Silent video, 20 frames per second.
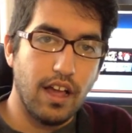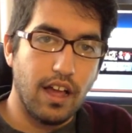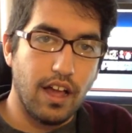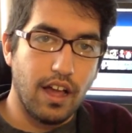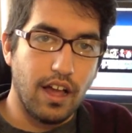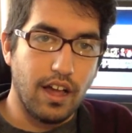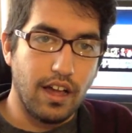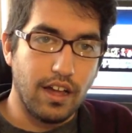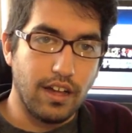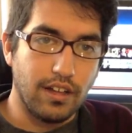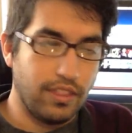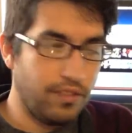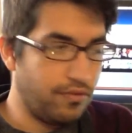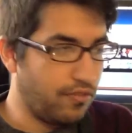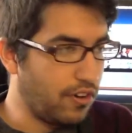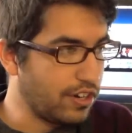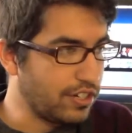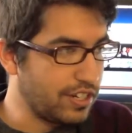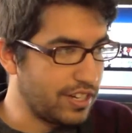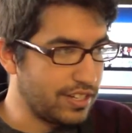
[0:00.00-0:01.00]
Uh, the
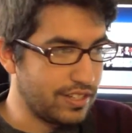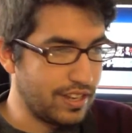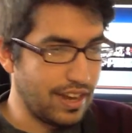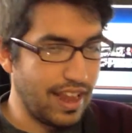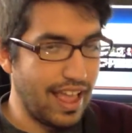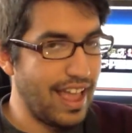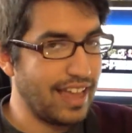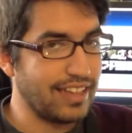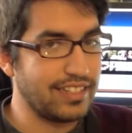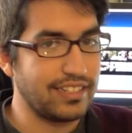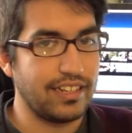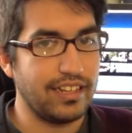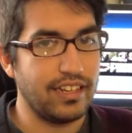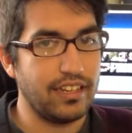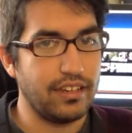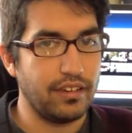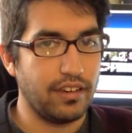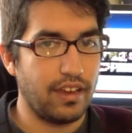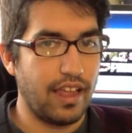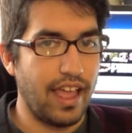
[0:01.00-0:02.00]
Verge has an excellent
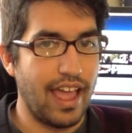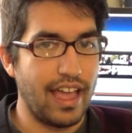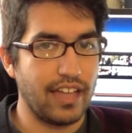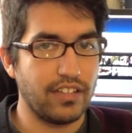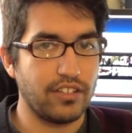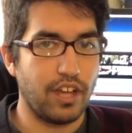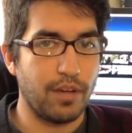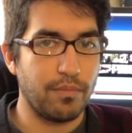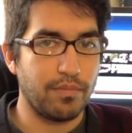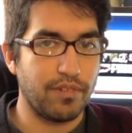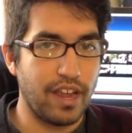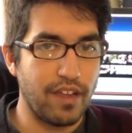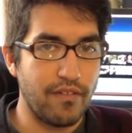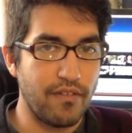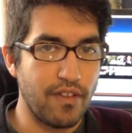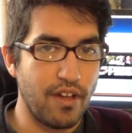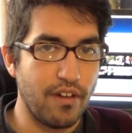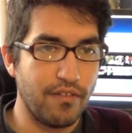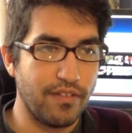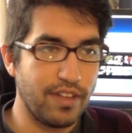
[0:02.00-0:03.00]
hands-on
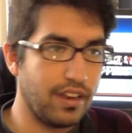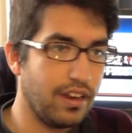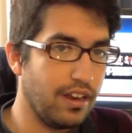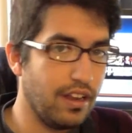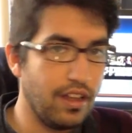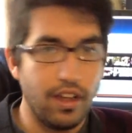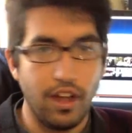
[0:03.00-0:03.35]
preview of it.